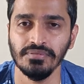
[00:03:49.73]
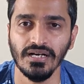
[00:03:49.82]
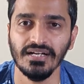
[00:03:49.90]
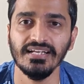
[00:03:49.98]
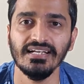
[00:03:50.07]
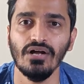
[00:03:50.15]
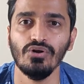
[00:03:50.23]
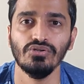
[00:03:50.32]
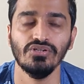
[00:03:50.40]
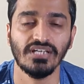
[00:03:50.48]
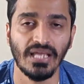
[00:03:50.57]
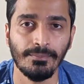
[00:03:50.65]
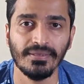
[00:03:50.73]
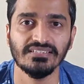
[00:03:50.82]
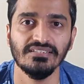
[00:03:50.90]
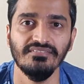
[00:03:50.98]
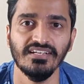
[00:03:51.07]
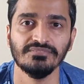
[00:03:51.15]
cutting down on the
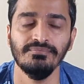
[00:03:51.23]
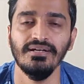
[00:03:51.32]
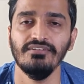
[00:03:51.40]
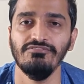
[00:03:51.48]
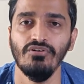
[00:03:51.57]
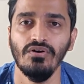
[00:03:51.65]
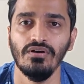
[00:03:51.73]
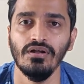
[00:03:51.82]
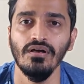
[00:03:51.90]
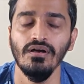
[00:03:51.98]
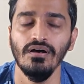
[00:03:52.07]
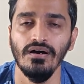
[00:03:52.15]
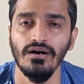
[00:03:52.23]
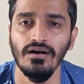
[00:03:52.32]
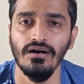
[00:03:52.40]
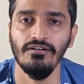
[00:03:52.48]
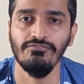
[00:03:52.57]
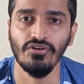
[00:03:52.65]
capex investment for
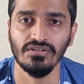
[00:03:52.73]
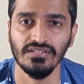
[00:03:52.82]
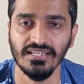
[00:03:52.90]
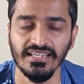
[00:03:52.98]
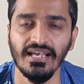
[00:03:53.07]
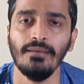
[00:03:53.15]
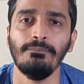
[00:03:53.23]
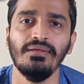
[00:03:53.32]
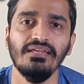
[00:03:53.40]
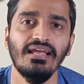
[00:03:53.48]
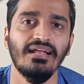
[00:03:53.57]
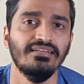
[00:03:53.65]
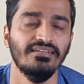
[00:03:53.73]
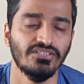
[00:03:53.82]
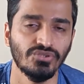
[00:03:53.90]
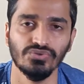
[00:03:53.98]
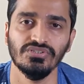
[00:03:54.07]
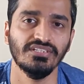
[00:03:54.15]
the ERP and the
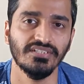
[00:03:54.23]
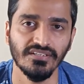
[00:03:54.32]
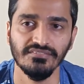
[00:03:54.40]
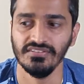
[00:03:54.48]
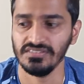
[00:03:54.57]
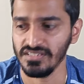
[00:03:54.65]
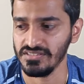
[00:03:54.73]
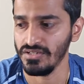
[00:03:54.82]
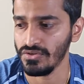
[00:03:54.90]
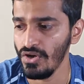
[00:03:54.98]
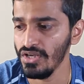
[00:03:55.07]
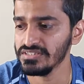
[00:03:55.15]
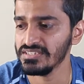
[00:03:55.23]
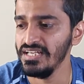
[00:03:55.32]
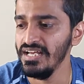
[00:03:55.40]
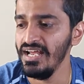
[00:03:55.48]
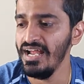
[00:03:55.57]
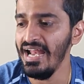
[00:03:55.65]
associated infrastructure cost.
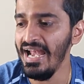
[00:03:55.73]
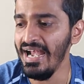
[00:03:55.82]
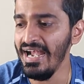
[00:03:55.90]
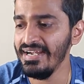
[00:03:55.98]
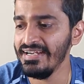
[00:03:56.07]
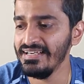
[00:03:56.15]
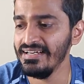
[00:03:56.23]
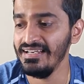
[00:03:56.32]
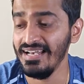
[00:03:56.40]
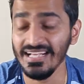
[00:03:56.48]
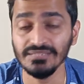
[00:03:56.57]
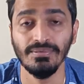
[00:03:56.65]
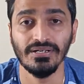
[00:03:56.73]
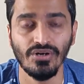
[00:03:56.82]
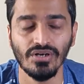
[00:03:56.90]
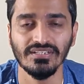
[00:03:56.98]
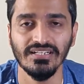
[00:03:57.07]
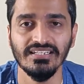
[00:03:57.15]
And last but
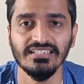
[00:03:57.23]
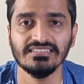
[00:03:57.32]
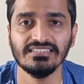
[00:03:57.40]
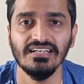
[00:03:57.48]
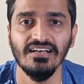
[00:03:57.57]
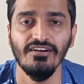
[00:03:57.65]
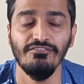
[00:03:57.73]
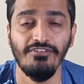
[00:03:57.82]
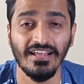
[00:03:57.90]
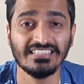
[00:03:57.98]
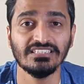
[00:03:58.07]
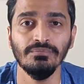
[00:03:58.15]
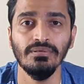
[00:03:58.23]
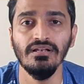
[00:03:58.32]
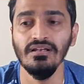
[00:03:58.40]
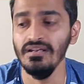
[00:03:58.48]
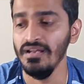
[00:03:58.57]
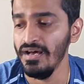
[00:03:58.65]
not the least,
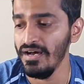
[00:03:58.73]
flexible